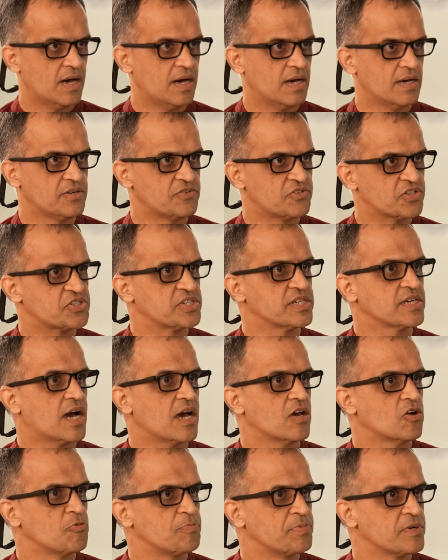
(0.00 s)
Interesting eye
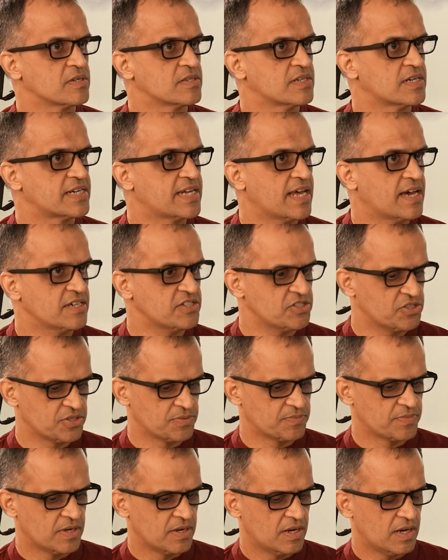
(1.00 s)
opener, that Tash.
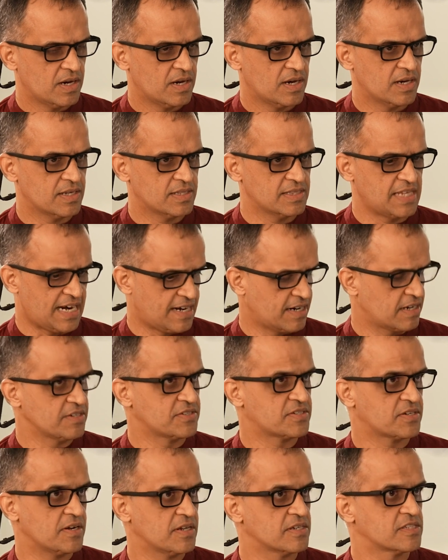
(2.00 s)
That at
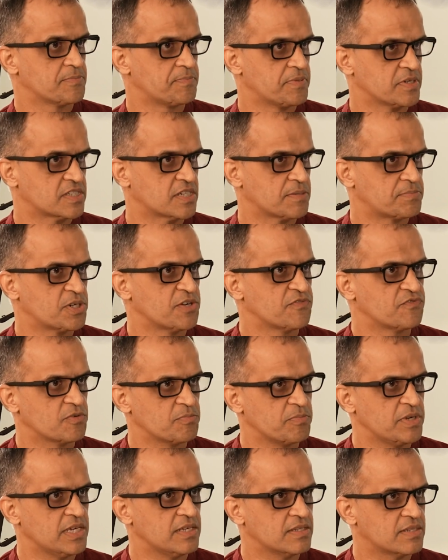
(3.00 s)
least clears a perception for
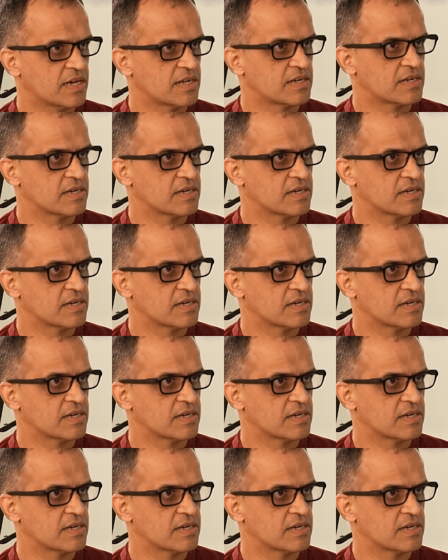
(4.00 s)
me that